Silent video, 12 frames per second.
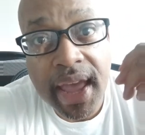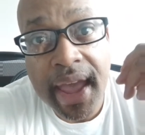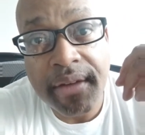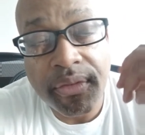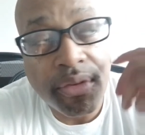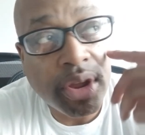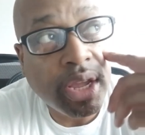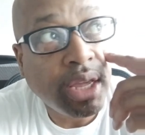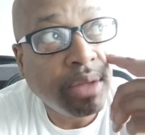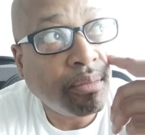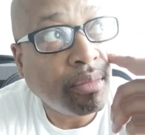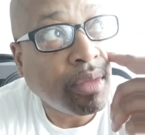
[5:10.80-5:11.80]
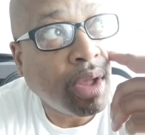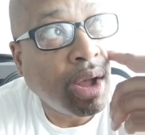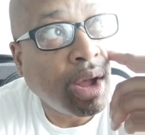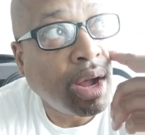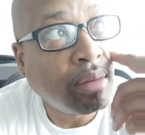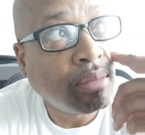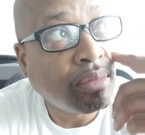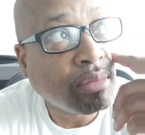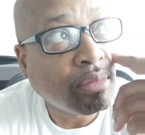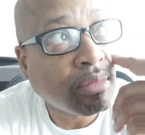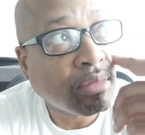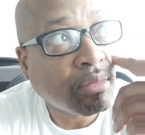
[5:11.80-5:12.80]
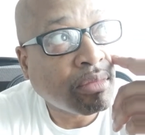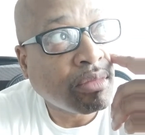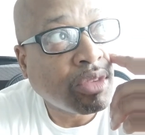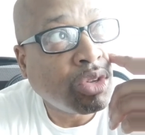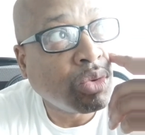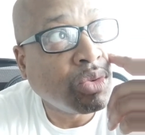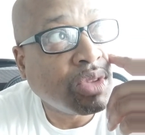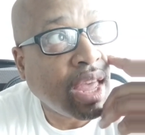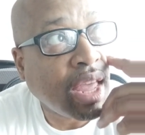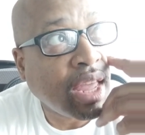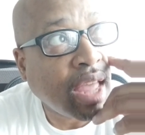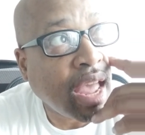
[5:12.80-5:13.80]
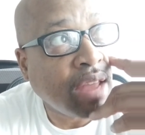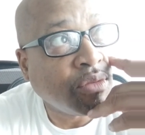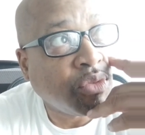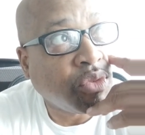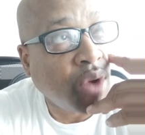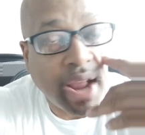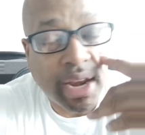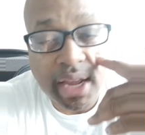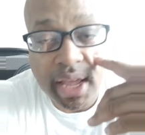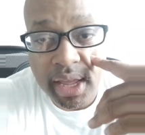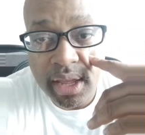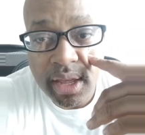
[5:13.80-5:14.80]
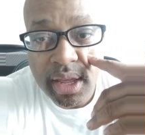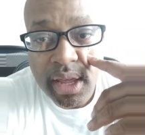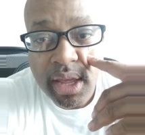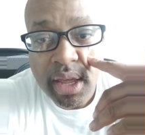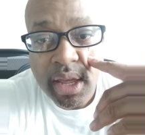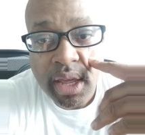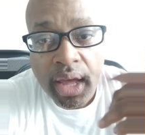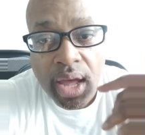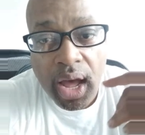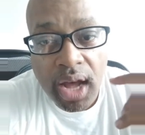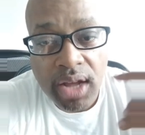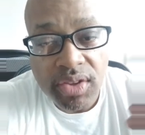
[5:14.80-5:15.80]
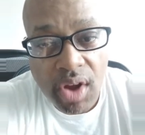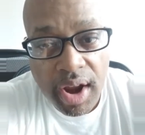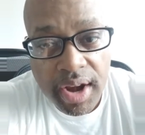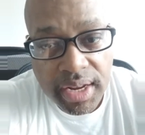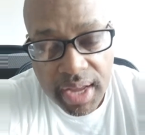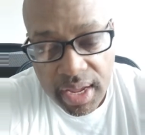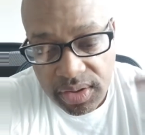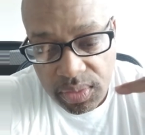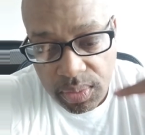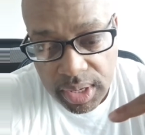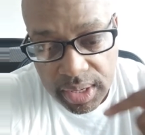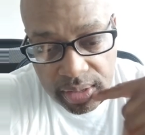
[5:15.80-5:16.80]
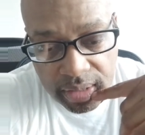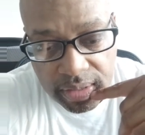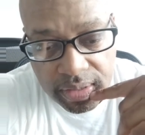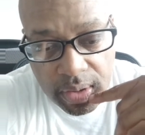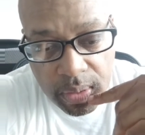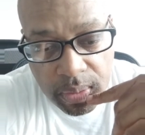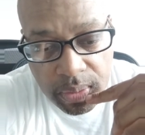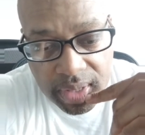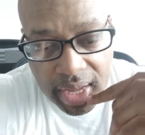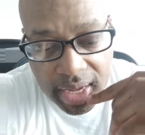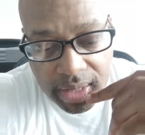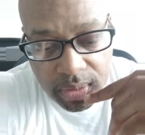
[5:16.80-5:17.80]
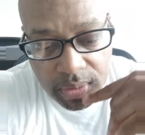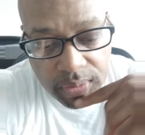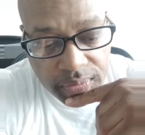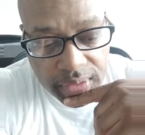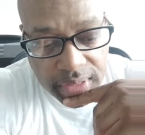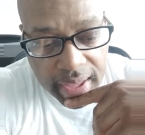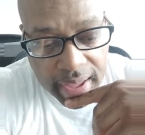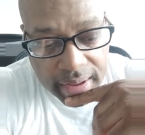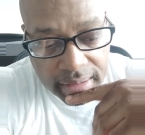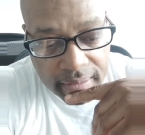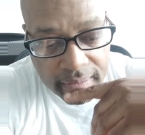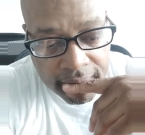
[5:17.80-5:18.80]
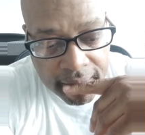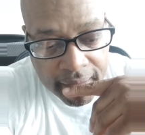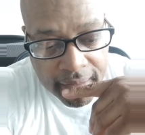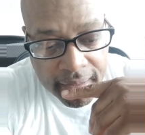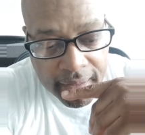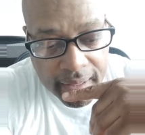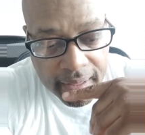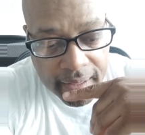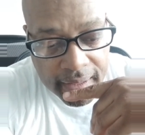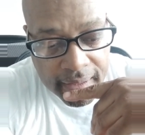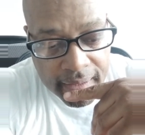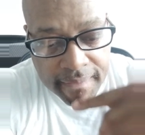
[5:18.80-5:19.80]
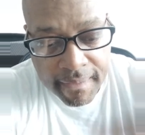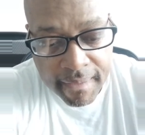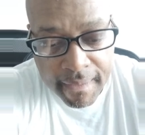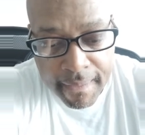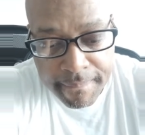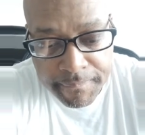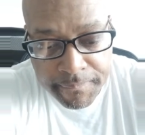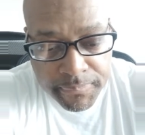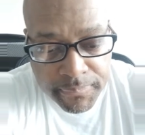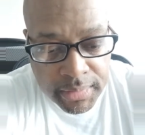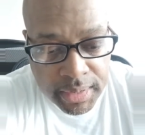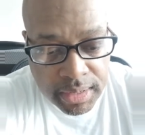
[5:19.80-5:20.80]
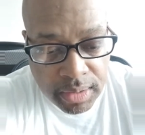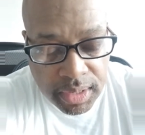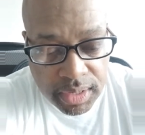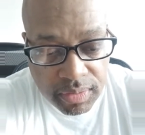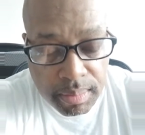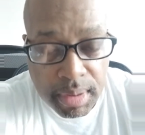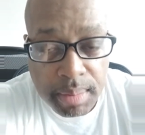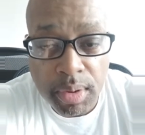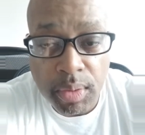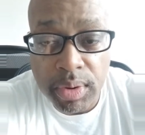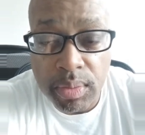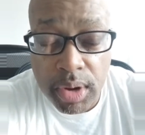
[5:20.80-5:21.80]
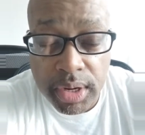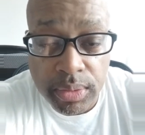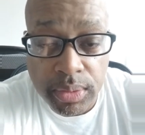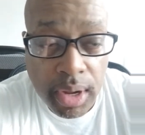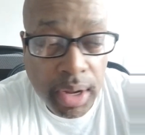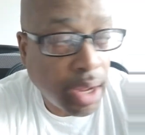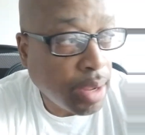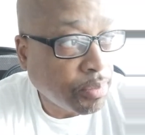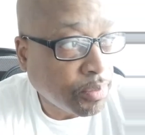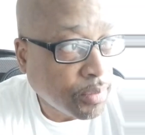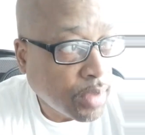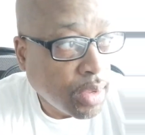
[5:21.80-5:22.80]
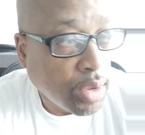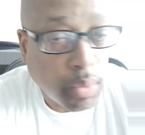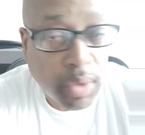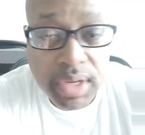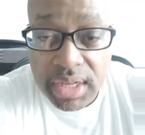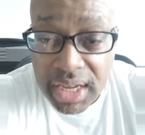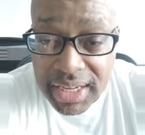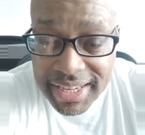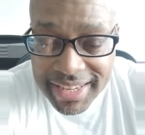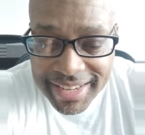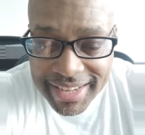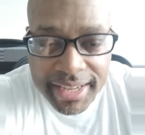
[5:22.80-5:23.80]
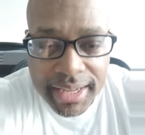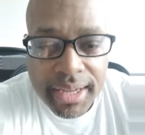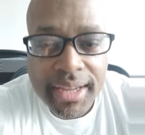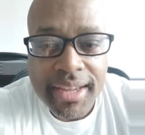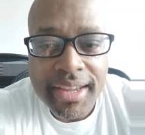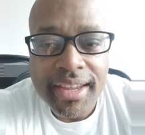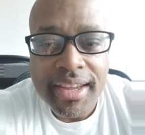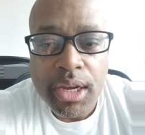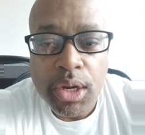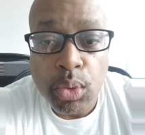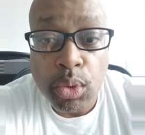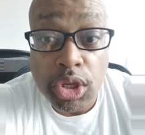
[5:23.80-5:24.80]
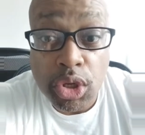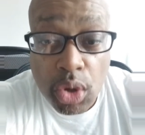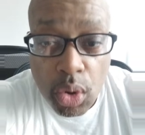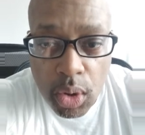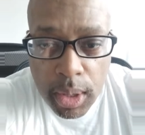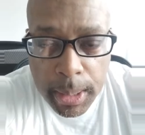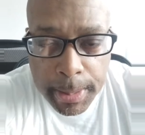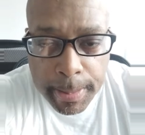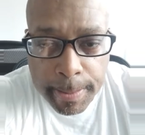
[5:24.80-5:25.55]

every um, Tuesday and Friday, starting next week. So stay tuned for that. And so just remember, we want to resist, restore,